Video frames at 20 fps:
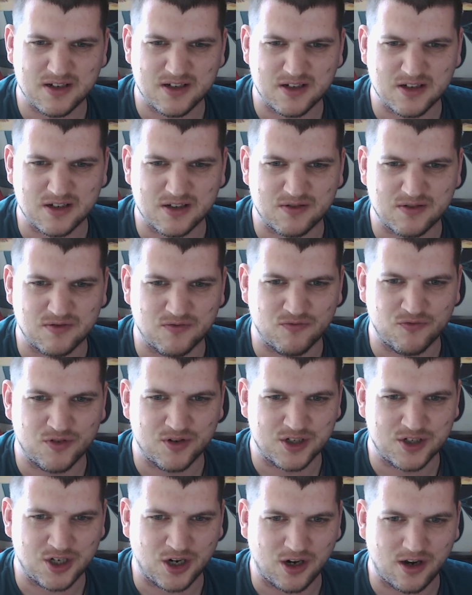She just
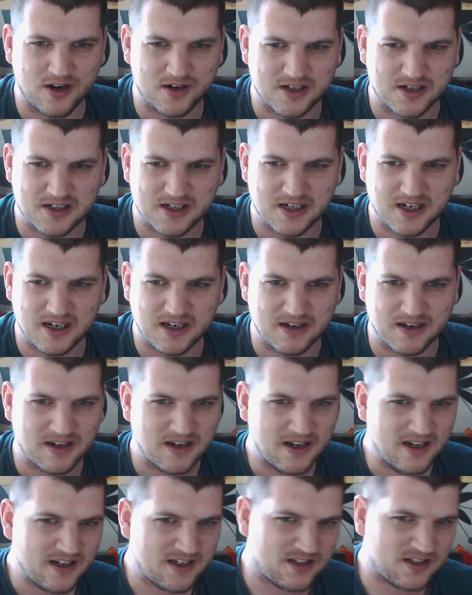charges in and
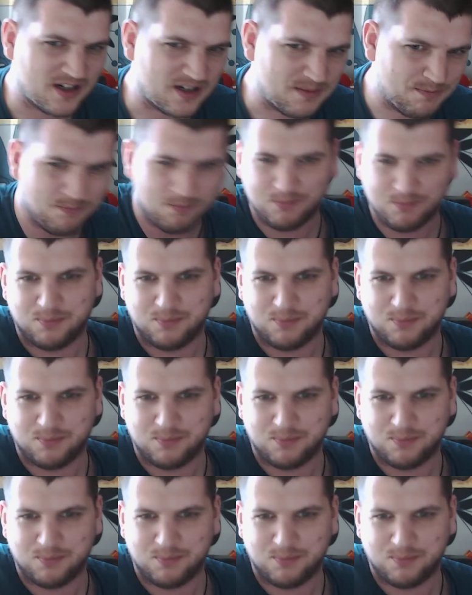starts